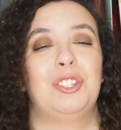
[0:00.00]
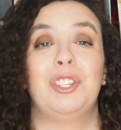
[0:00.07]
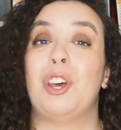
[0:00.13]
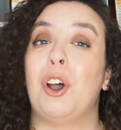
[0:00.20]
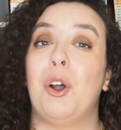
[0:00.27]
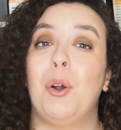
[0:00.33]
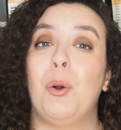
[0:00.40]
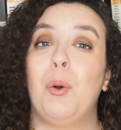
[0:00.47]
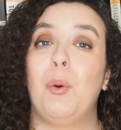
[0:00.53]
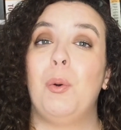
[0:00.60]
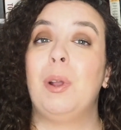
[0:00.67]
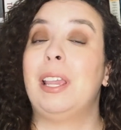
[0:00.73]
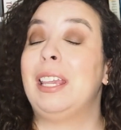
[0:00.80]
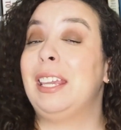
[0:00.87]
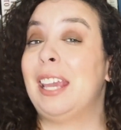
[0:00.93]

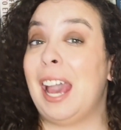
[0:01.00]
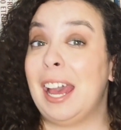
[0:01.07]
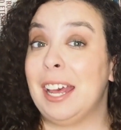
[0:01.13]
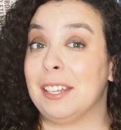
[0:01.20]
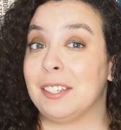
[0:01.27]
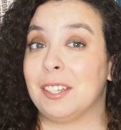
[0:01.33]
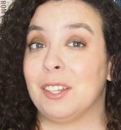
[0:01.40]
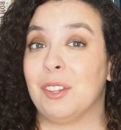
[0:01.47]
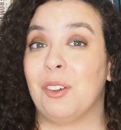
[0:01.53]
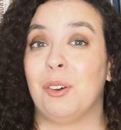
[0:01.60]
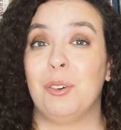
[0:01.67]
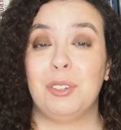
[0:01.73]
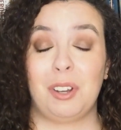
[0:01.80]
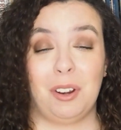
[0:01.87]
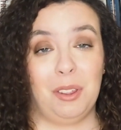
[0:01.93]
So, yes,
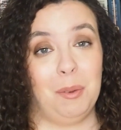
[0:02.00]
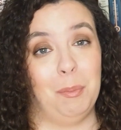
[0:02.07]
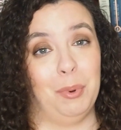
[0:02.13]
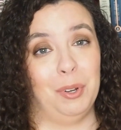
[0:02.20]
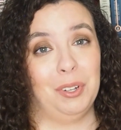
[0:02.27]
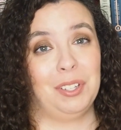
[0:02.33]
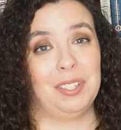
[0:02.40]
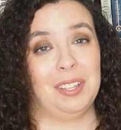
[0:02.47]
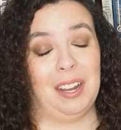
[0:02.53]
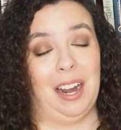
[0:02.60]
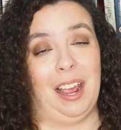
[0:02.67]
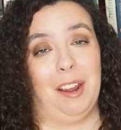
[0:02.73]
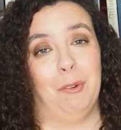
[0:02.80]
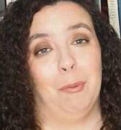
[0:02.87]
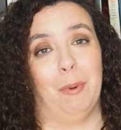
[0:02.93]
those are the books that
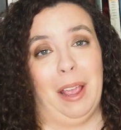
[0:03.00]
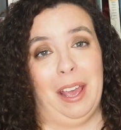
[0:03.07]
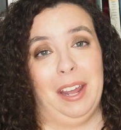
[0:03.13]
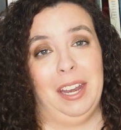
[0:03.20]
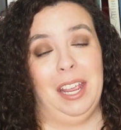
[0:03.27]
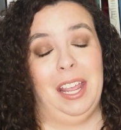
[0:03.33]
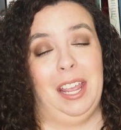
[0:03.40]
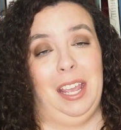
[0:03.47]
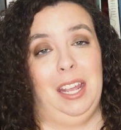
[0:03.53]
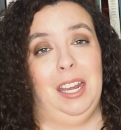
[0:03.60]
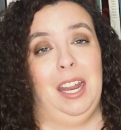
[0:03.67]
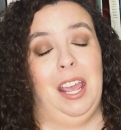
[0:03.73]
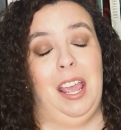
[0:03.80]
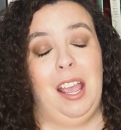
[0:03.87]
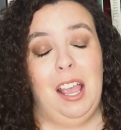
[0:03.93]
I read
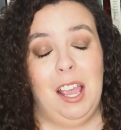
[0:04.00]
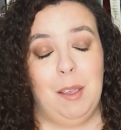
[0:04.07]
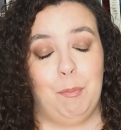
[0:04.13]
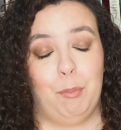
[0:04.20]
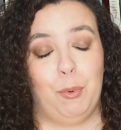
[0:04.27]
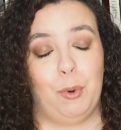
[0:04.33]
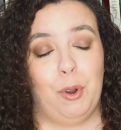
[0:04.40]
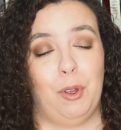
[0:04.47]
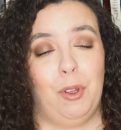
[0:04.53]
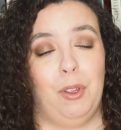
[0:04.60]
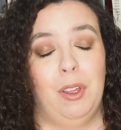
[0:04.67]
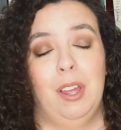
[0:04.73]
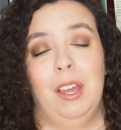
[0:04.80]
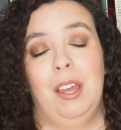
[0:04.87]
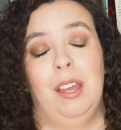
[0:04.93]
in April.